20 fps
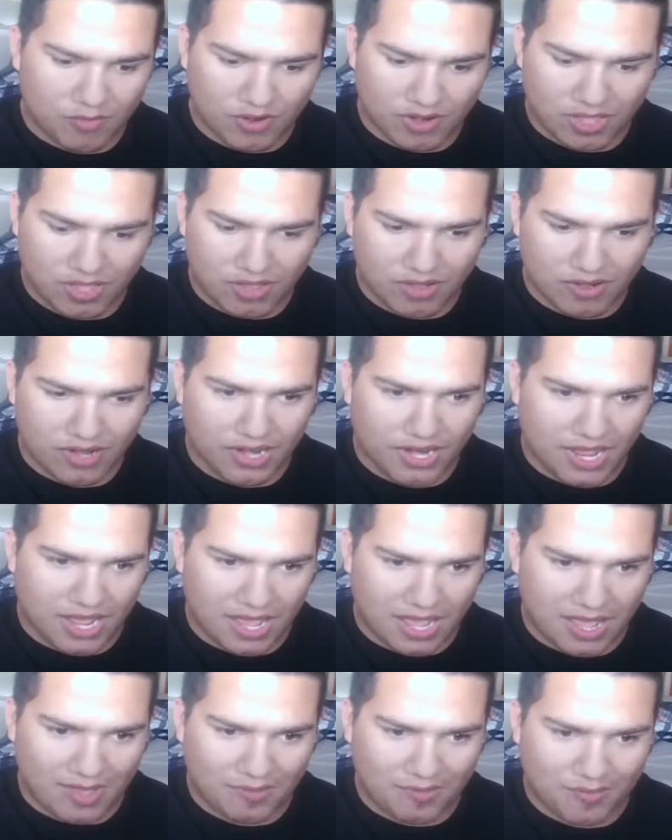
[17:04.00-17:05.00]
working on an
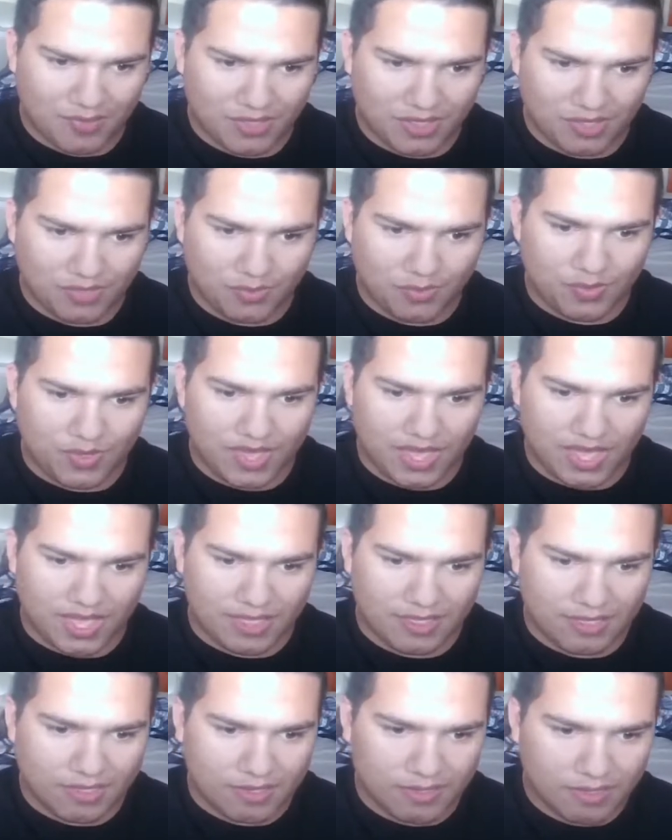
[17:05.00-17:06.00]
app
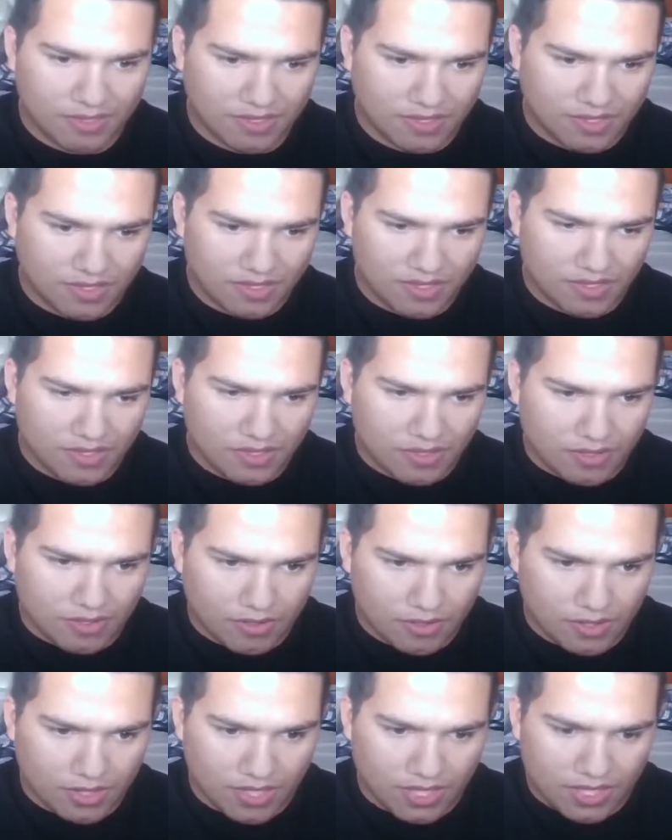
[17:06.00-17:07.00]
that
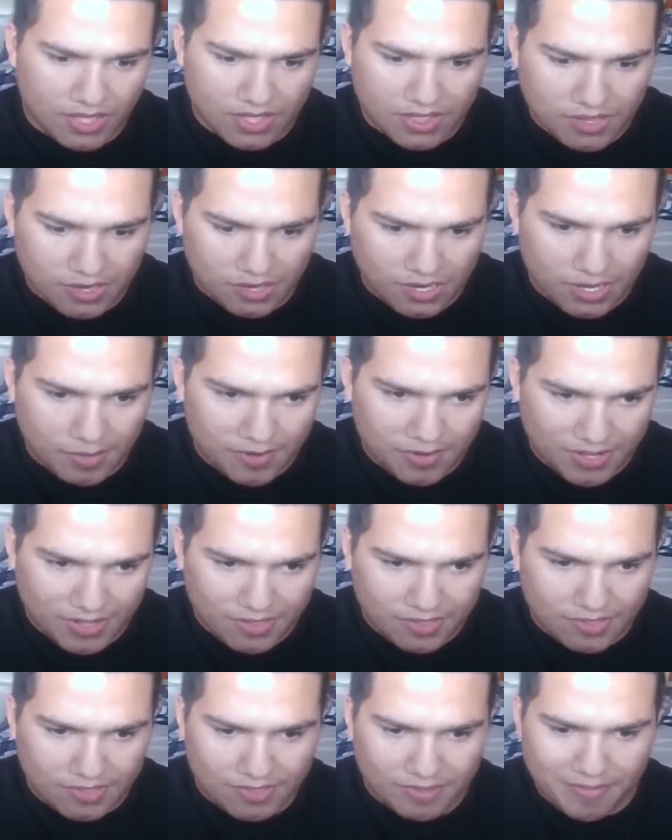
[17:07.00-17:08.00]
it's a labeling
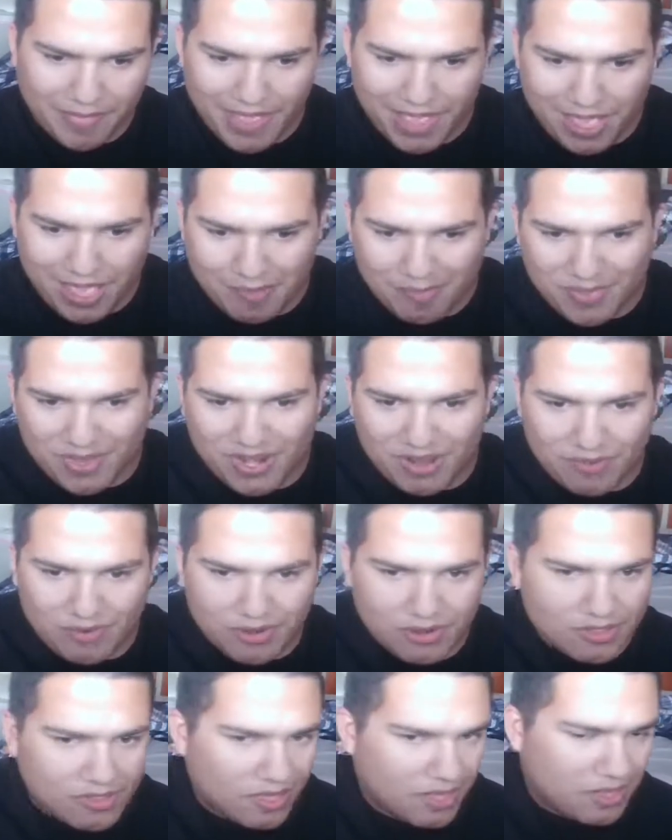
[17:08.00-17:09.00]
system app, and I want
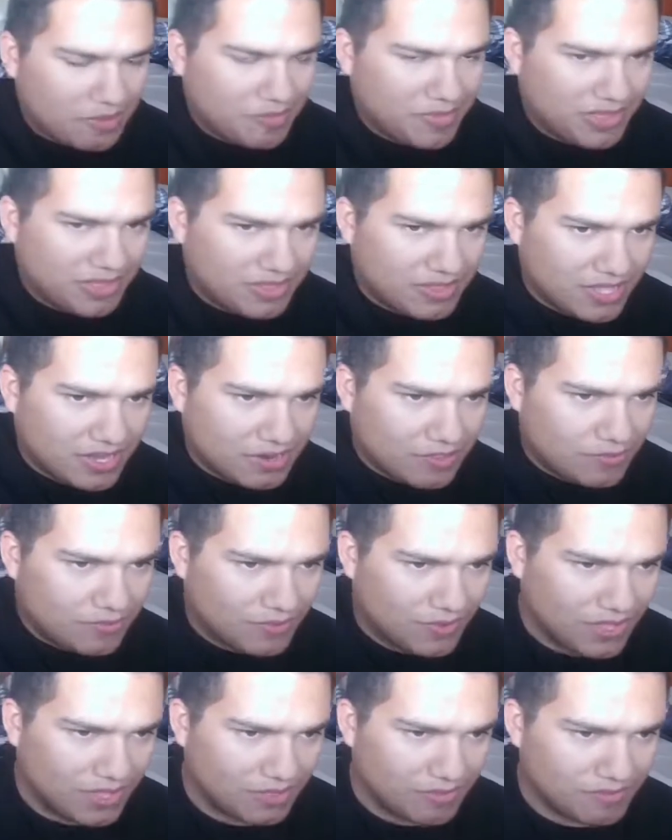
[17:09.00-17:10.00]
to talk about that as
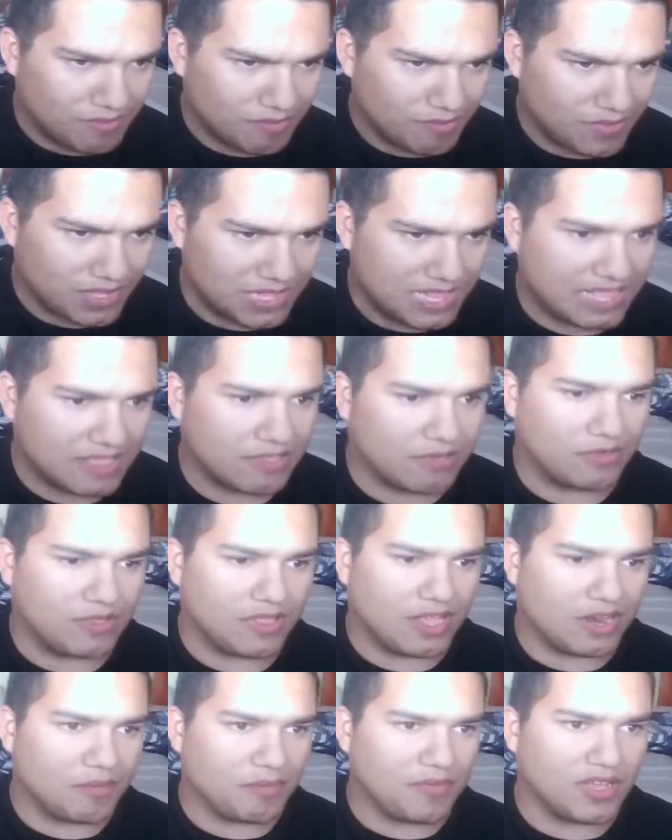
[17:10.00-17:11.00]
well, but
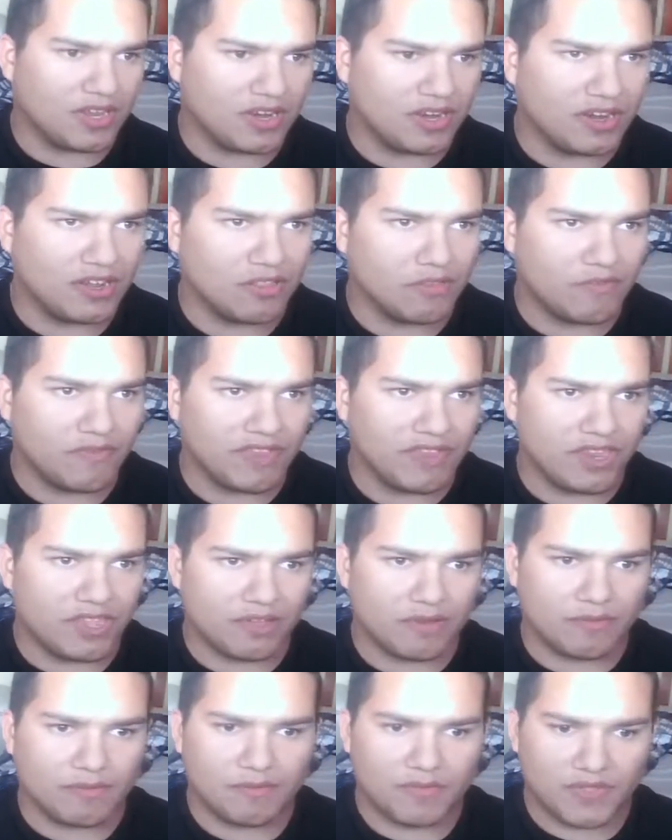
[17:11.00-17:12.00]
that'll be on another
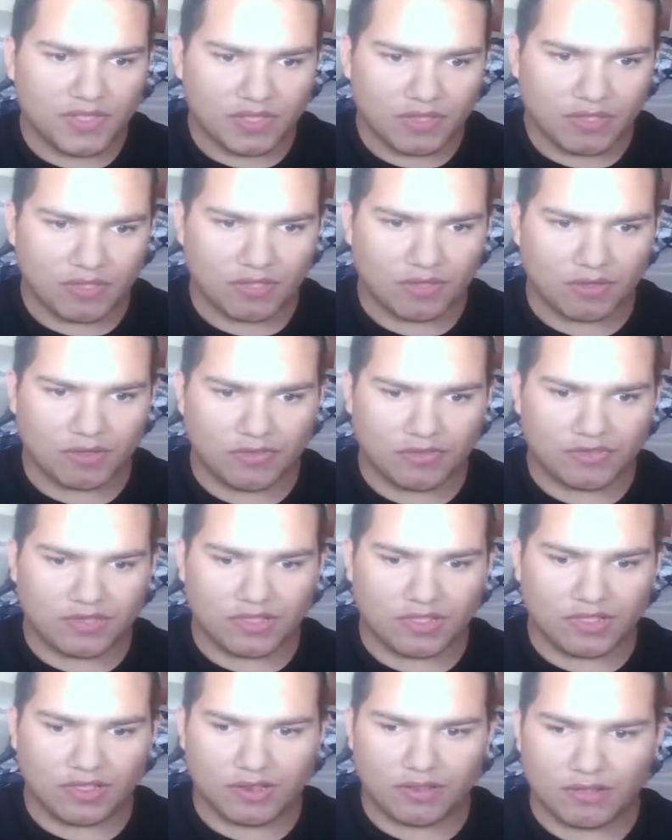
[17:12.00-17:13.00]
video. So there's a
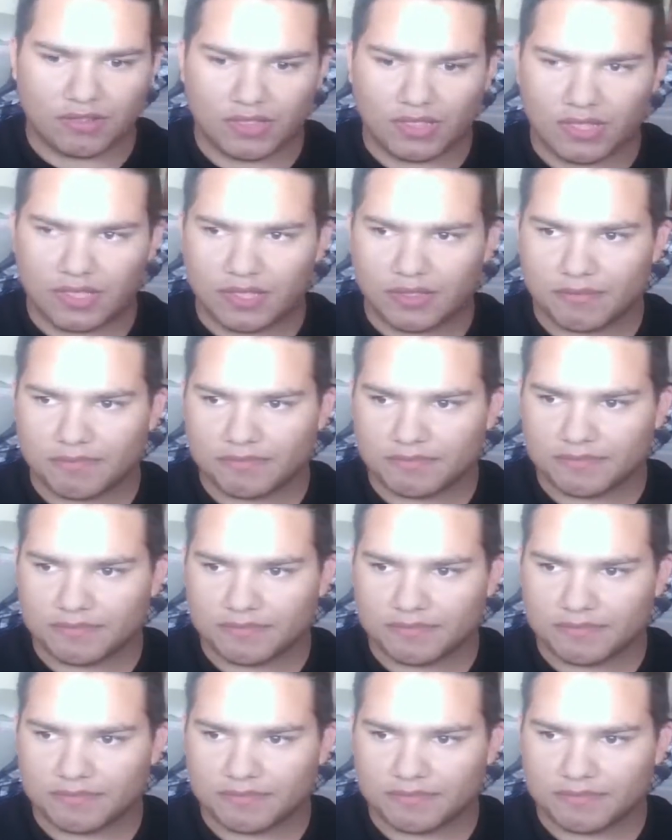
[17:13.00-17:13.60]
little